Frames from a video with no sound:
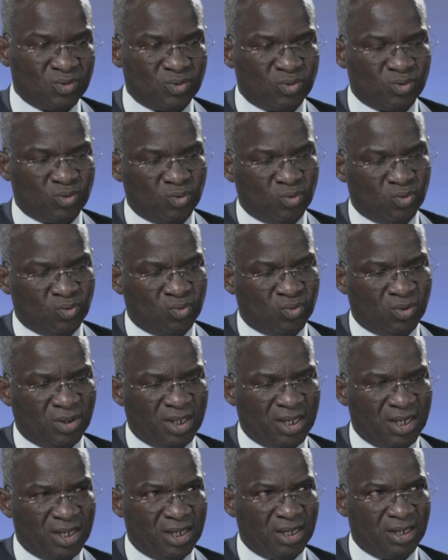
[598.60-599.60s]
to
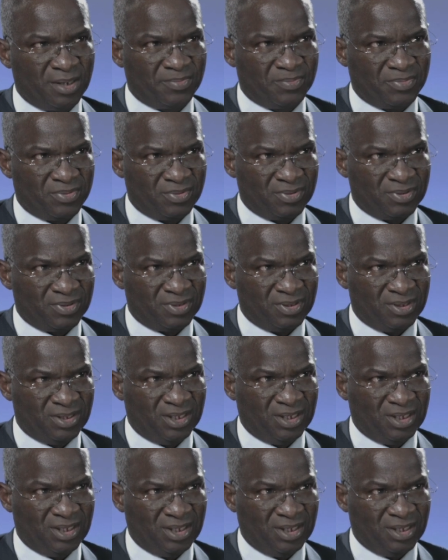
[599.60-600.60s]
help
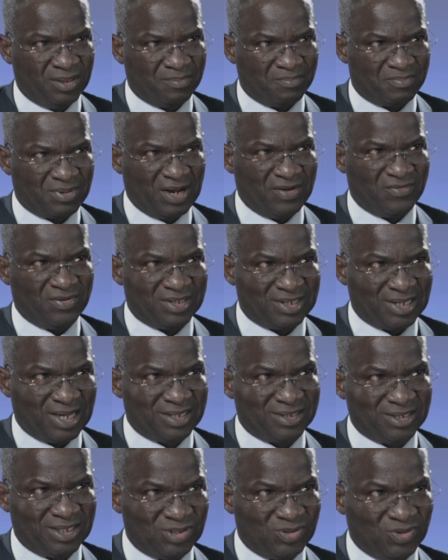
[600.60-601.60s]
the
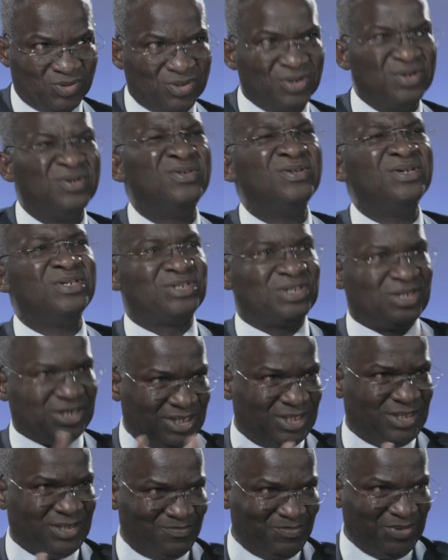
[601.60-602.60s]
privatization reach
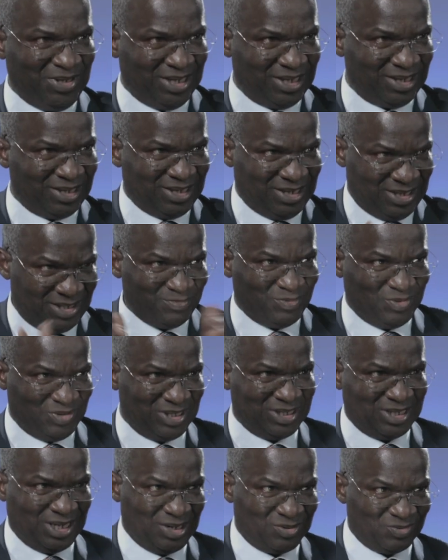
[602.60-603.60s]
its peak. Let's put
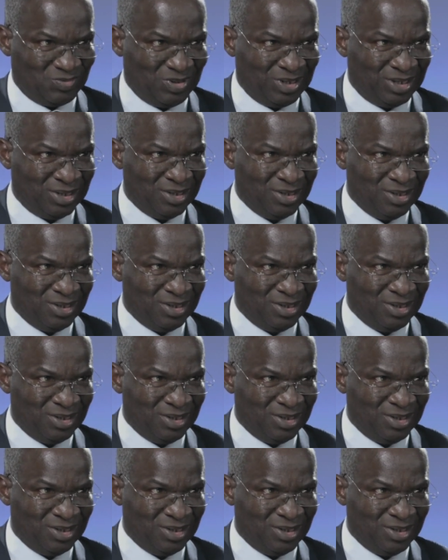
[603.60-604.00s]
it that way.